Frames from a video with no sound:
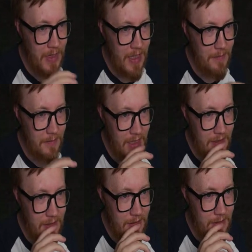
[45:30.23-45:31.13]
Yeah,
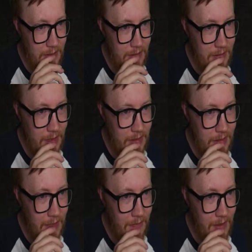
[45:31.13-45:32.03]
that's that.
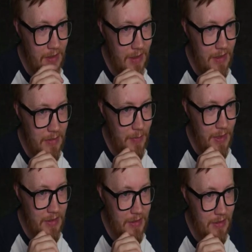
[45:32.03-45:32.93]
I think that is
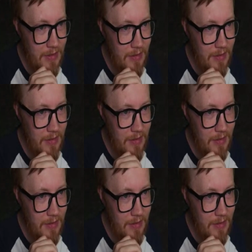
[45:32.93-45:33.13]
best.